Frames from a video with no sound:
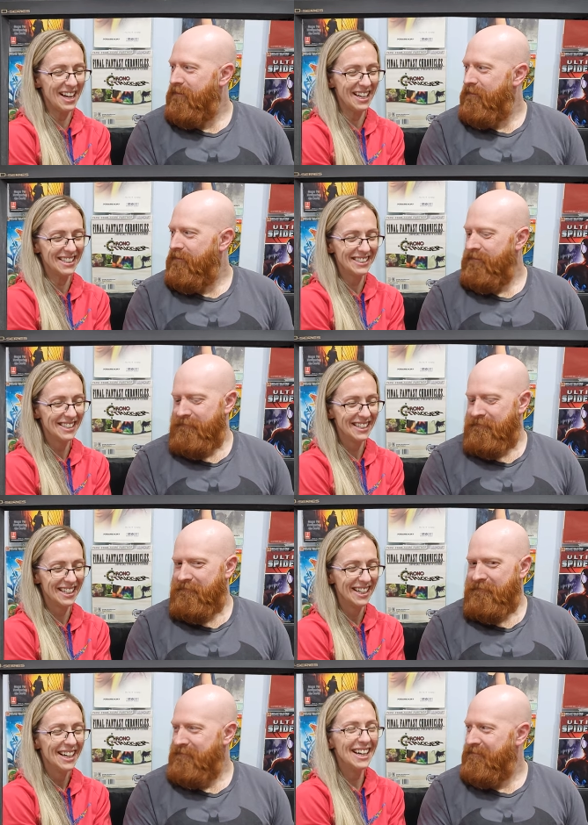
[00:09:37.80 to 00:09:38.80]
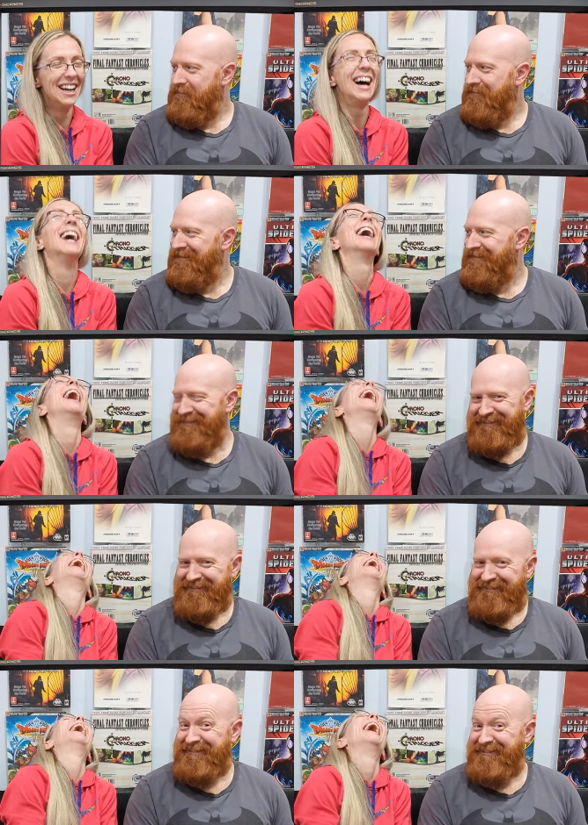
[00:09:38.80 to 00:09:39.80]
Speaker 1: after we are done, I yeah. said, "I think I know
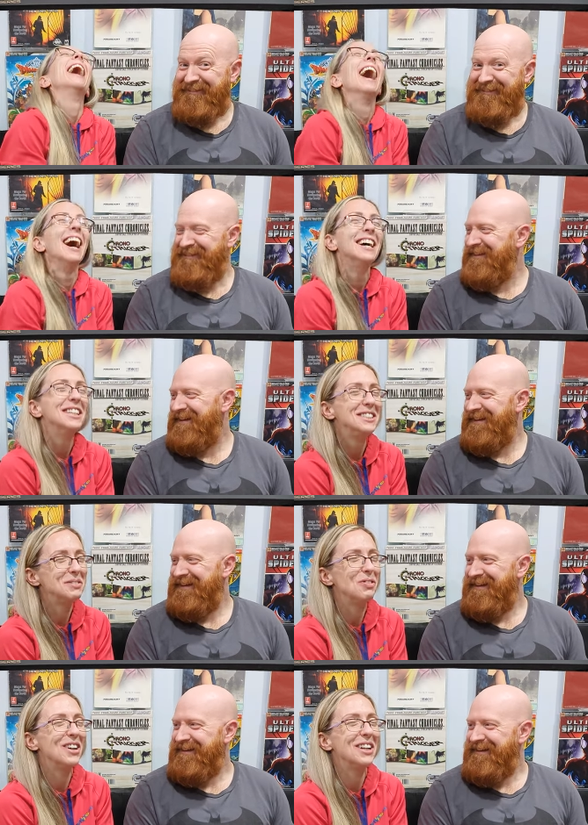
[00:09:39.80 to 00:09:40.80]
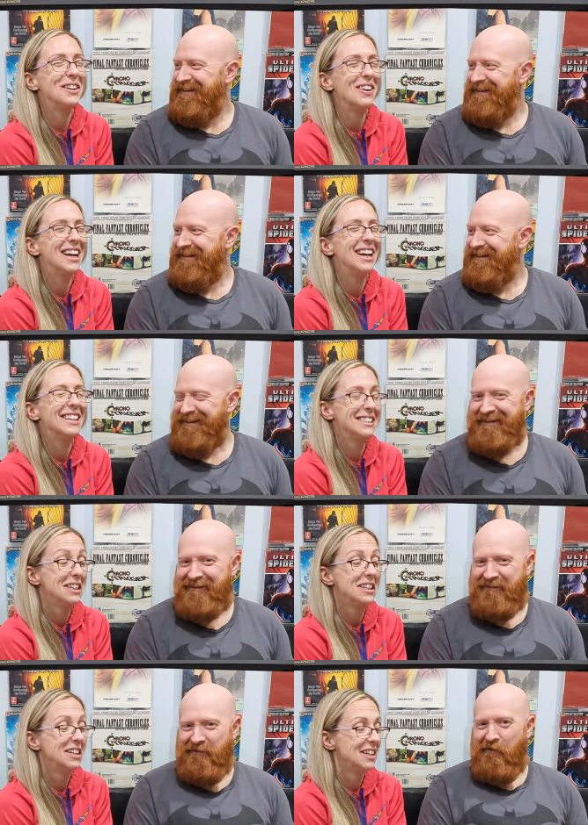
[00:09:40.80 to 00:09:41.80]
who Casey Jones is. Yeah. It's
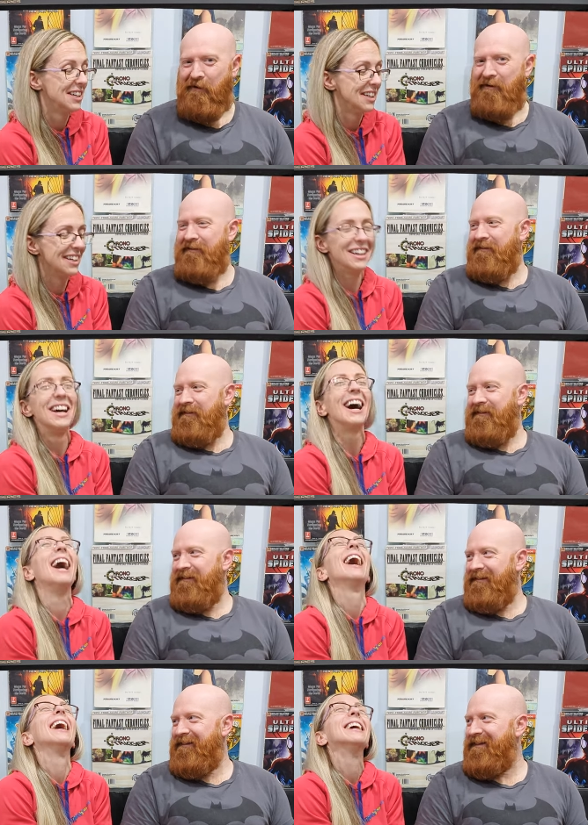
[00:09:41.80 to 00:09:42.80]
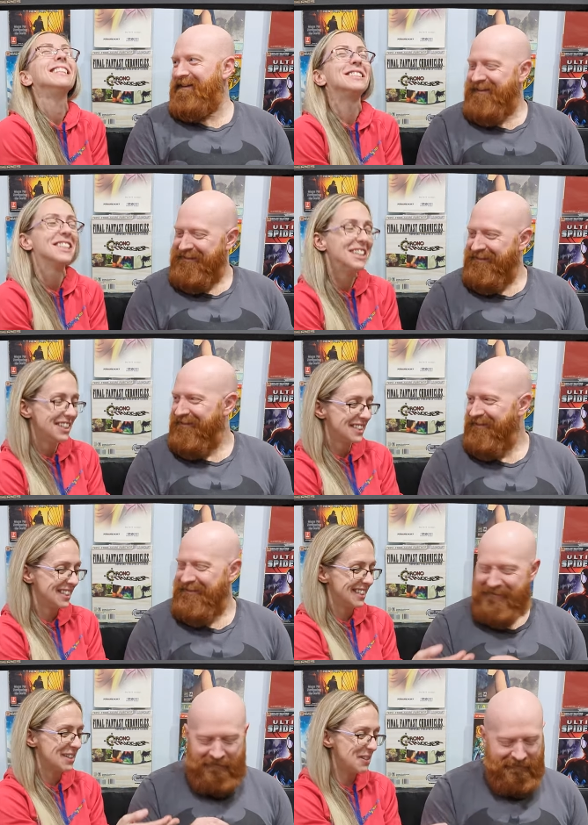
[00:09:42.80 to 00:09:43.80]
so and so," and I was right.
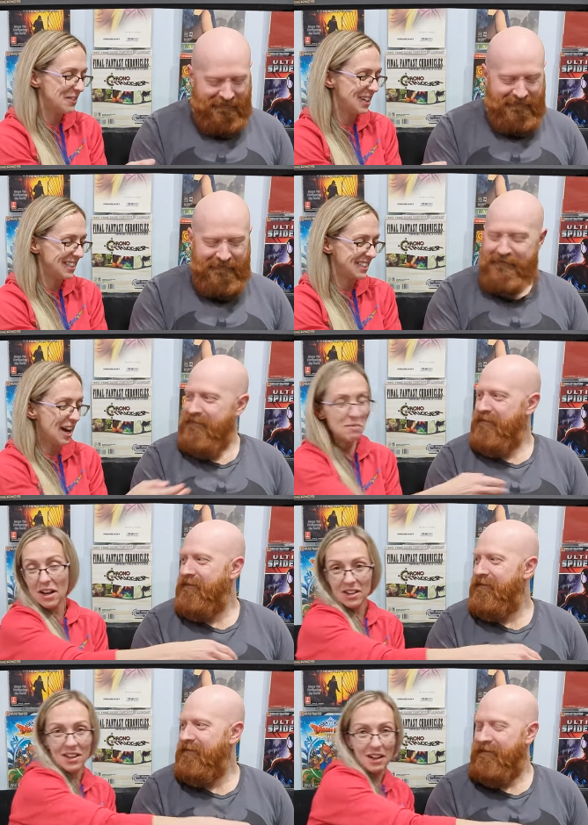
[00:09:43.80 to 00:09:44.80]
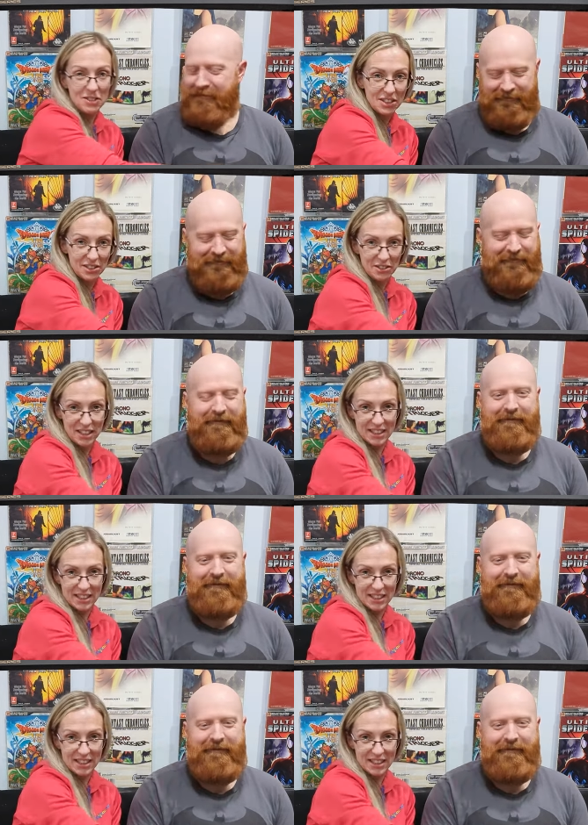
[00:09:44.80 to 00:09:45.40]
And then he had messaged